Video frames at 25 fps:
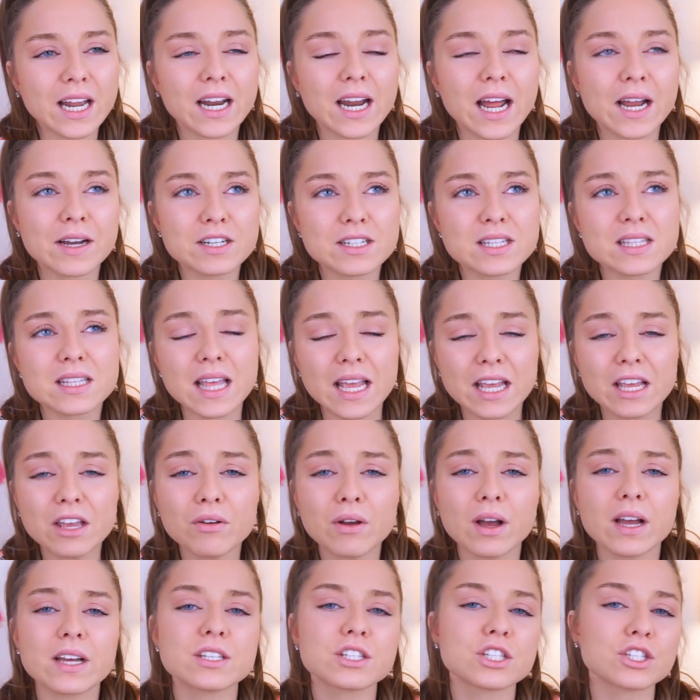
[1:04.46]
and I just thank
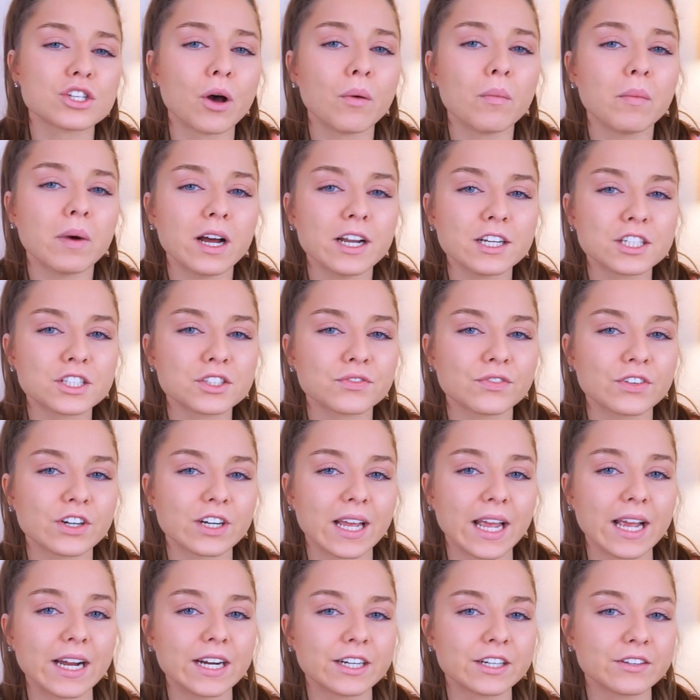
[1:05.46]
you guys so much for
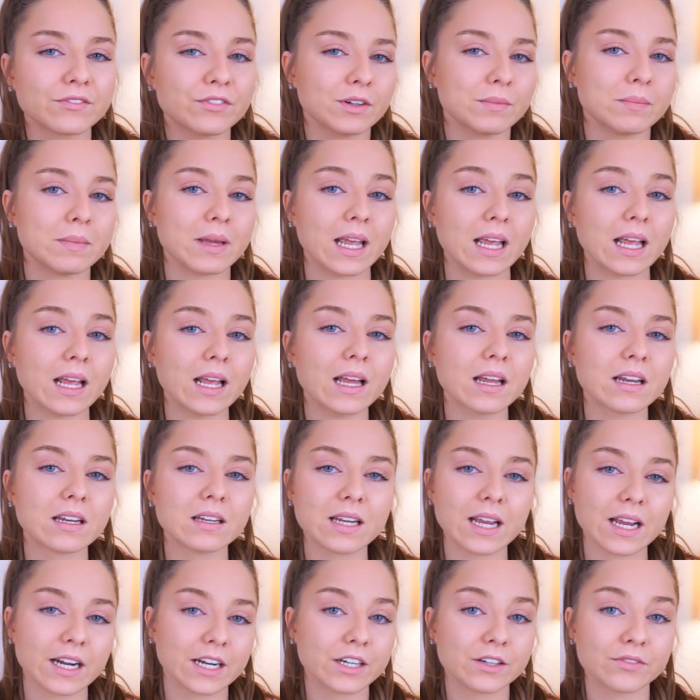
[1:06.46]
caring for me
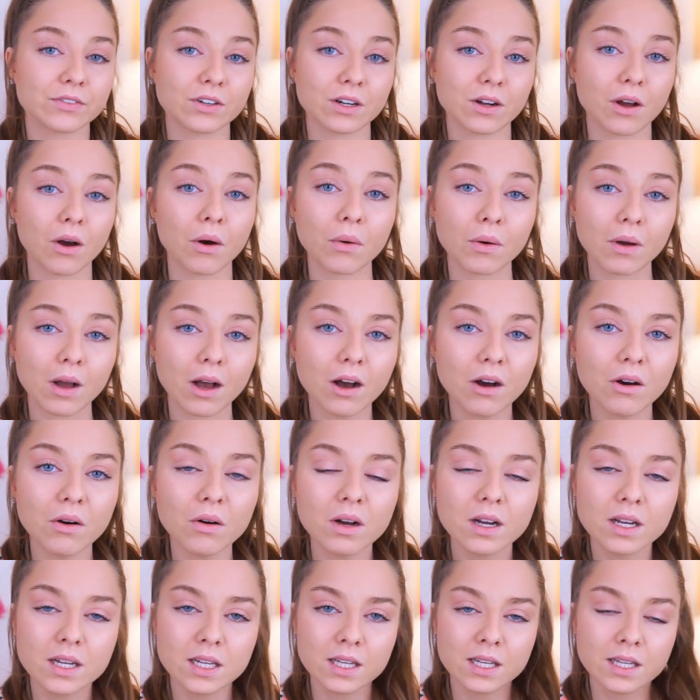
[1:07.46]
and caring for Coco.
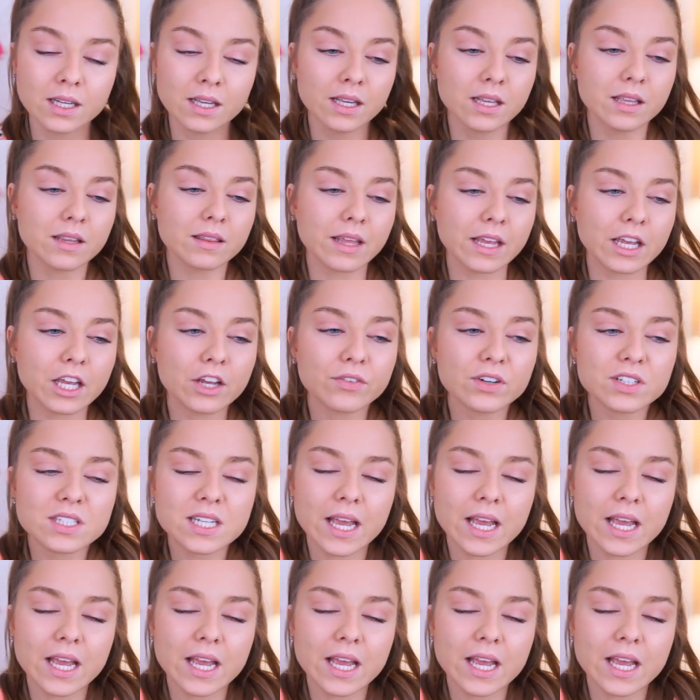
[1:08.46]
Thank you for